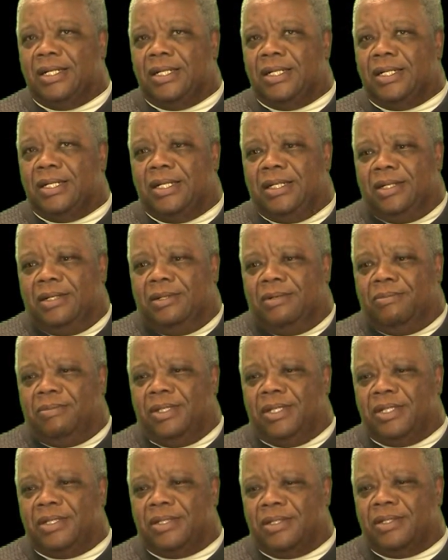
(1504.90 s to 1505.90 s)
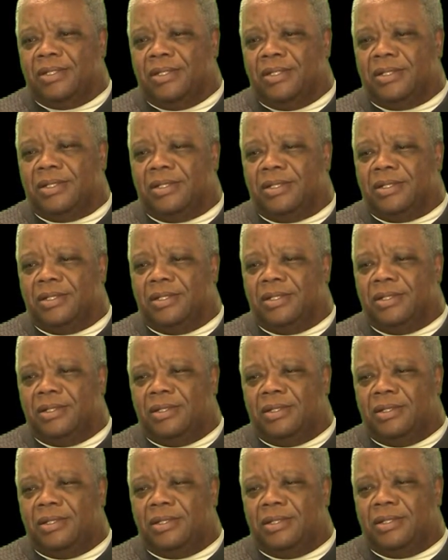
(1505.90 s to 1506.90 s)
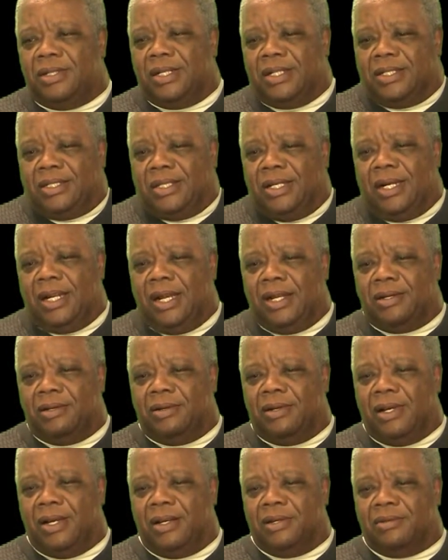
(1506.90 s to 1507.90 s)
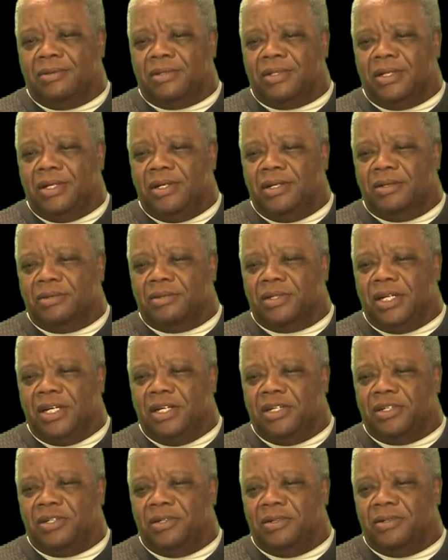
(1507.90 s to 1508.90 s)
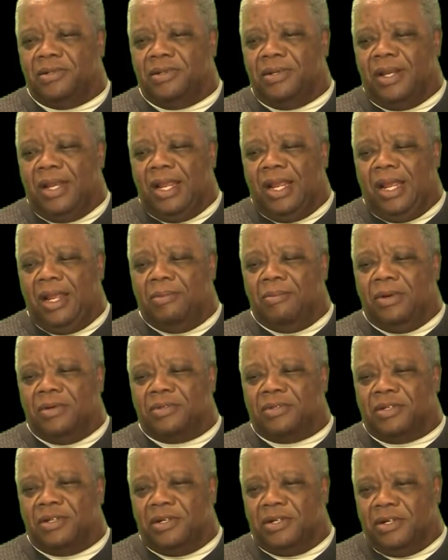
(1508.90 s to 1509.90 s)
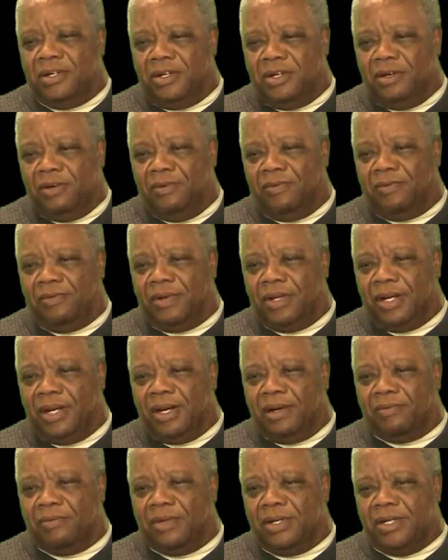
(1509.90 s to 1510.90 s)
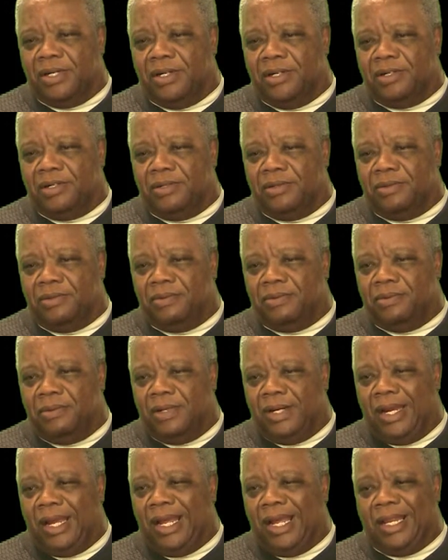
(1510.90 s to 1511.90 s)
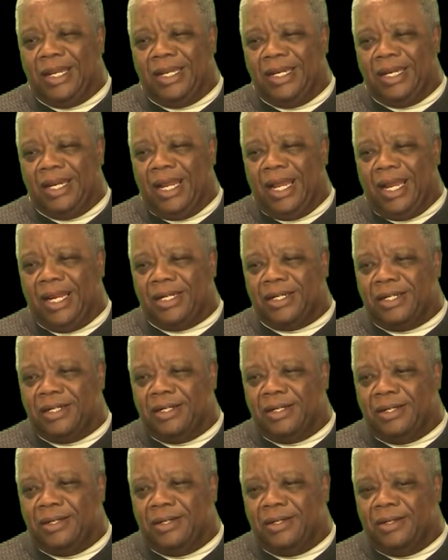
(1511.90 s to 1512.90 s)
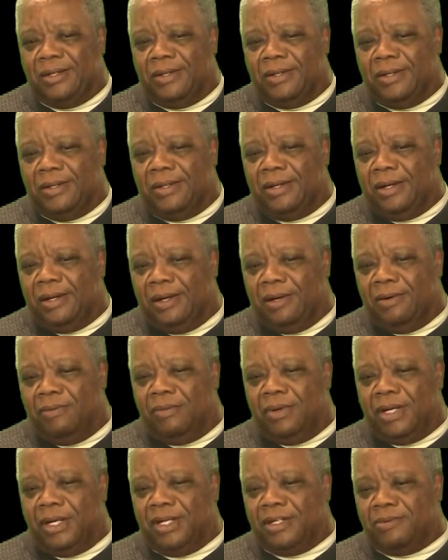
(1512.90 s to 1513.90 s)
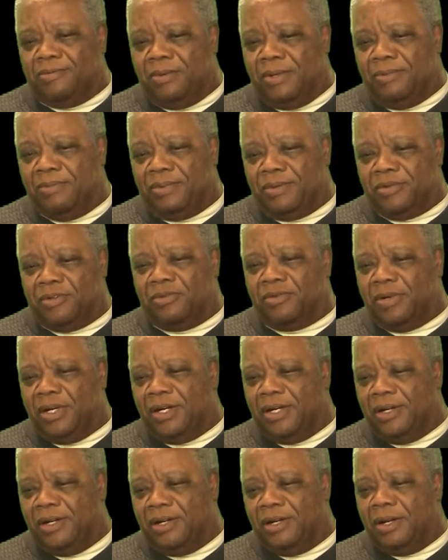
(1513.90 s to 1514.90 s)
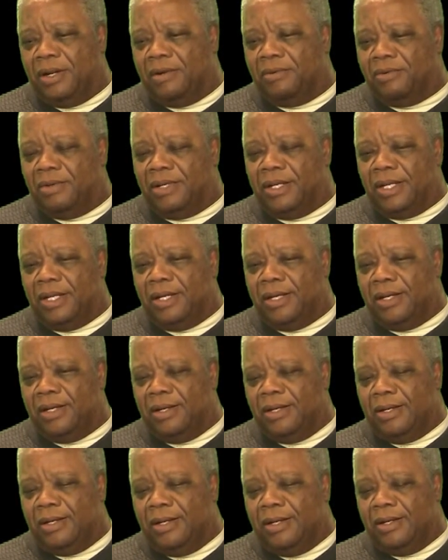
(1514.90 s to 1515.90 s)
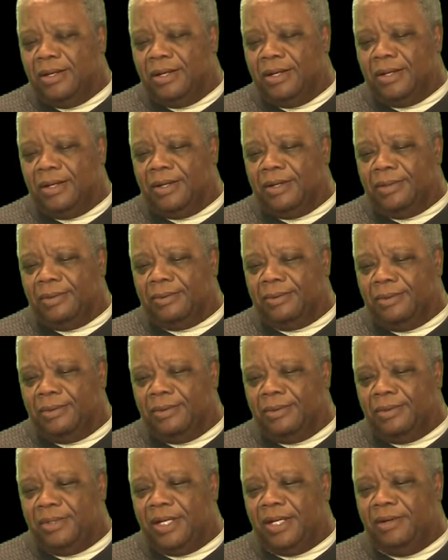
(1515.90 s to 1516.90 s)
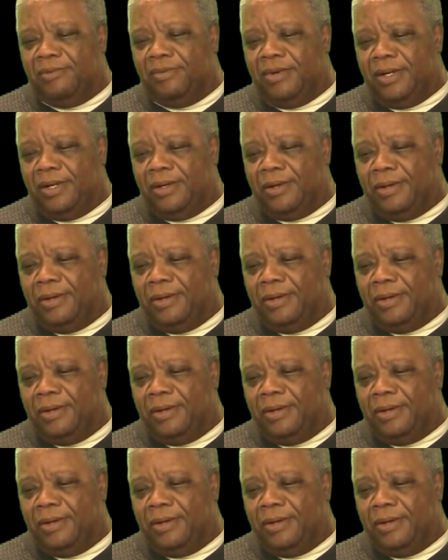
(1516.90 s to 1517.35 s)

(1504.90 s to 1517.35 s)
But it's like I said, I don't see those issues, and most of the youth that I run into are not what has been portrayed on the TV.